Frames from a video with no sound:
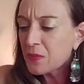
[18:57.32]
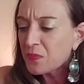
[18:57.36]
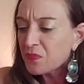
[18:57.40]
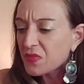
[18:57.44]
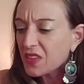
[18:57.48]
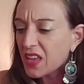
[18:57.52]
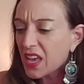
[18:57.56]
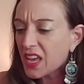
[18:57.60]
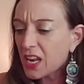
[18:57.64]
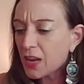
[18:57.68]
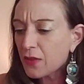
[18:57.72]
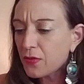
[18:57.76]

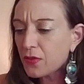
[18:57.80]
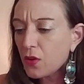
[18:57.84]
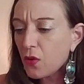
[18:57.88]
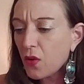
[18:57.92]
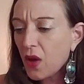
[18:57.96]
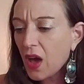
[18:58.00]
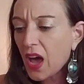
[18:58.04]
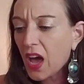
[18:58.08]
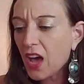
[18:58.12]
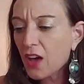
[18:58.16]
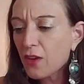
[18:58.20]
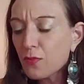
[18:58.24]
And if you
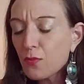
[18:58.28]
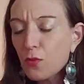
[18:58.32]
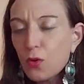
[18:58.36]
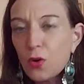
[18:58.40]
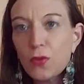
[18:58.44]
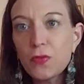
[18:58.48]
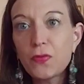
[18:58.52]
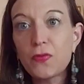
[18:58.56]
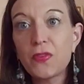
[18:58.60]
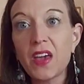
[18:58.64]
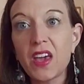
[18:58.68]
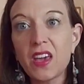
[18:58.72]
have more
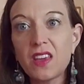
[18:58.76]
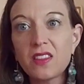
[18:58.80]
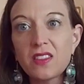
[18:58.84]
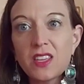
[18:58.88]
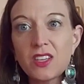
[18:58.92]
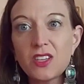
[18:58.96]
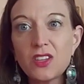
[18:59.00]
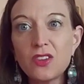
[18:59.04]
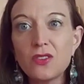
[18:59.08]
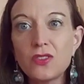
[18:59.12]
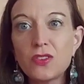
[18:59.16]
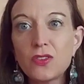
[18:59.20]
faith than
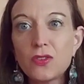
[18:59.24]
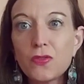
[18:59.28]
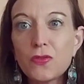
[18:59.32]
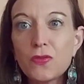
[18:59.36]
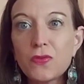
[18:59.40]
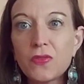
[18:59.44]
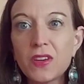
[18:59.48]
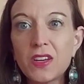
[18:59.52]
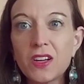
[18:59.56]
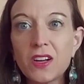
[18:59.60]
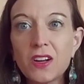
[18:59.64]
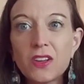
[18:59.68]
you do
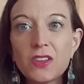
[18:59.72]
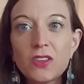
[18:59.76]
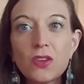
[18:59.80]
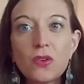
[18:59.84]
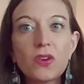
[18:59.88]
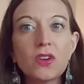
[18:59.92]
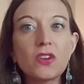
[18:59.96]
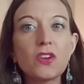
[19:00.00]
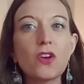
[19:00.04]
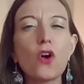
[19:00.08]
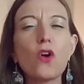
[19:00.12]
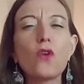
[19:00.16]
fear, you
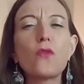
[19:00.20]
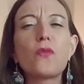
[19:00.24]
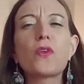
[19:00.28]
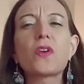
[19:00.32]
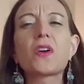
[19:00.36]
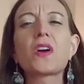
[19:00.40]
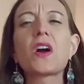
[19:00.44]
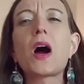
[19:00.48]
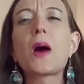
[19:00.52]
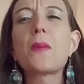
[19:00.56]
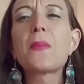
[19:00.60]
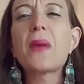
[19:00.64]
can
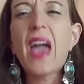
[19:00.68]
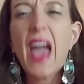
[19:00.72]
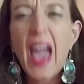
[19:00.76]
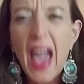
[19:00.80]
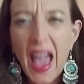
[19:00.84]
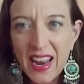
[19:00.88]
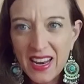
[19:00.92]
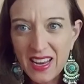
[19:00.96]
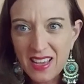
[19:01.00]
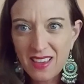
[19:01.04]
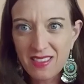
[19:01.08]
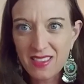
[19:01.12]
overcome
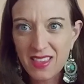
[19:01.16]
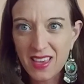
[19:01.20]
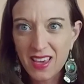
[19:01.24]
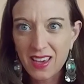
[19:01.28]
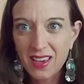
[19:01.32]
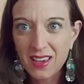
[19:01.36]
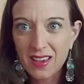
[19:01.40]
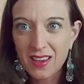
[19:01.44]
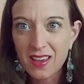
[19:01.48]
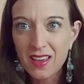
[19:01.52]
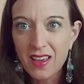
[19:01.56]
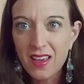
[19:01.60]

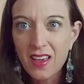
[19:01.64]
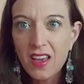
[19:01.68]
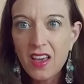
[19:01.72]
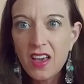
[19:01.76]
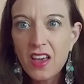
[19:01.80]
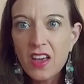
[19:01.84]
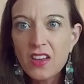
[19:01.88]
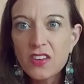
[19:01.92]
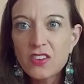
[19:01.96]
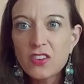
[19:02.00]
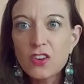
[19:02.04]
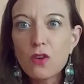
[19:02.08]
anything.
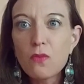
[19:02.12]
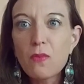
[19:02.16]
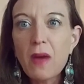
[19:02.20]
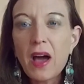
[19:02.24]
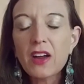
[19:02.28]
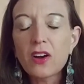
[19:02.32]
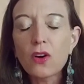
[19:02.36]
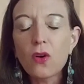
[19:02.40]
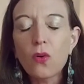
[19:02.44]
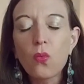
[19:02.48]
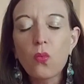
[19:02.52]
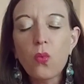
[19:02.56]
No
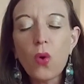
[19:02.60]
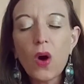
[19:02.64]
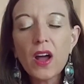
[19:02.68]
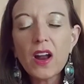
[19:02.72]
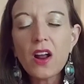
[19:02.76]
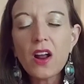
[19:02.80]
matter what